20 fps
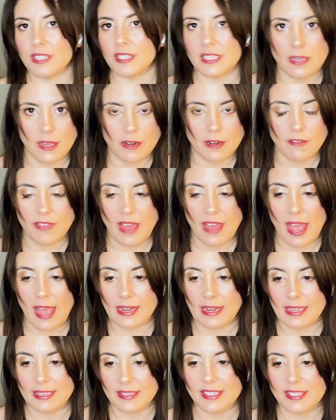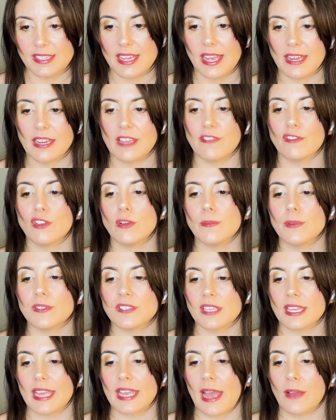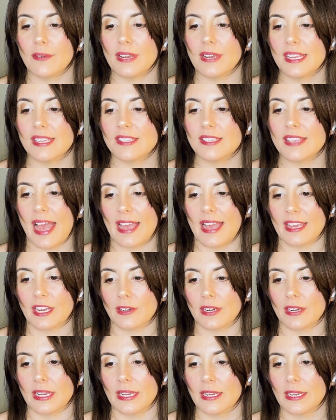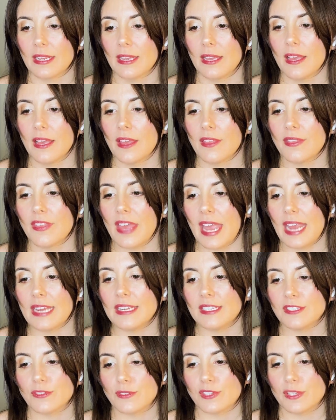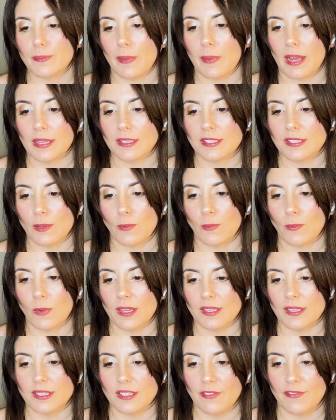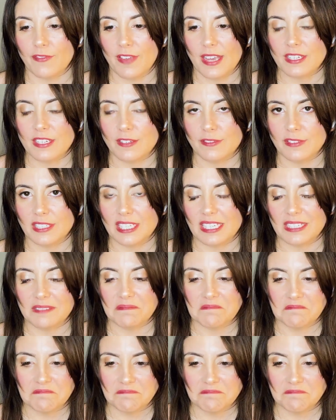did none of that. Instead, if Cooper's account is accurate, the AD's response was effectively,